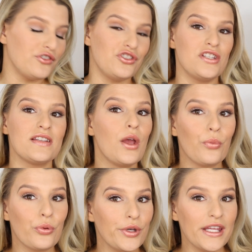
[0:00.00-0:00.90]
She's
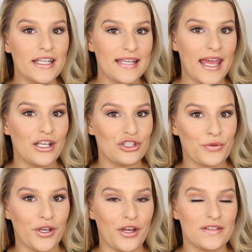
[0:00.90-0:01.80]
pretty content
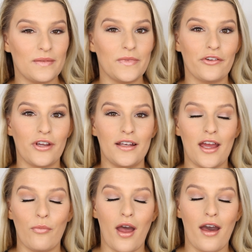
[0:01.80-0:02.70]
chewing on something right
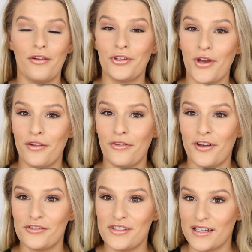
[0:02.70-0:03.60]
now, but I don't know how
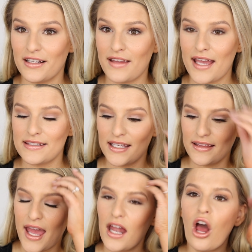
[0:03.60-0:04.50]
long she's gonna last like
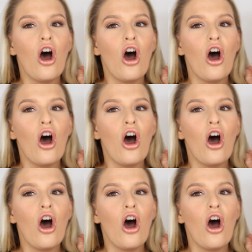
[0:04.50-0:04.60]
that.